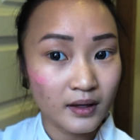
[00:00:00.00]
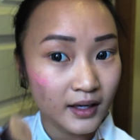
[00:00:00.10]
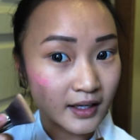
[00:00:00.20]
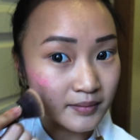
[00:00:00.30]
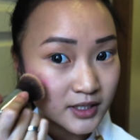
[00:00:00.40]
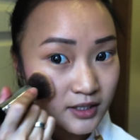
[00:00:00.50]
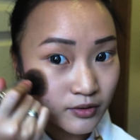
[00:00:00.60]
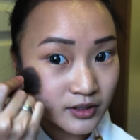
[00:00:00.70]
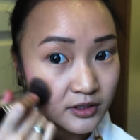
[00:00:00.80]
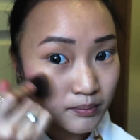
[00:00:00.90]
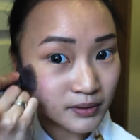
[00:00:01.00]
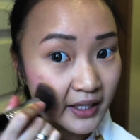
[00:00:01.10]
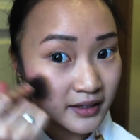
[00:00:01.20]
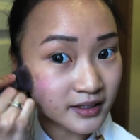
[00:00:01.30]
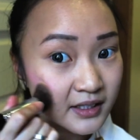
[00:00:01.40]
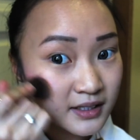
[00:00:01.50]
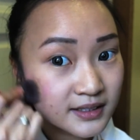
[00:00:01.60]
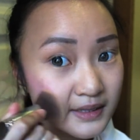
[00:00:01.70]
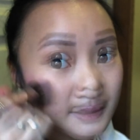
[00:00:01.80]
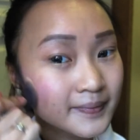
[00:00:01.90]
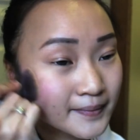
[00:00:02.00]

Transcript: And I'm just going to blend this.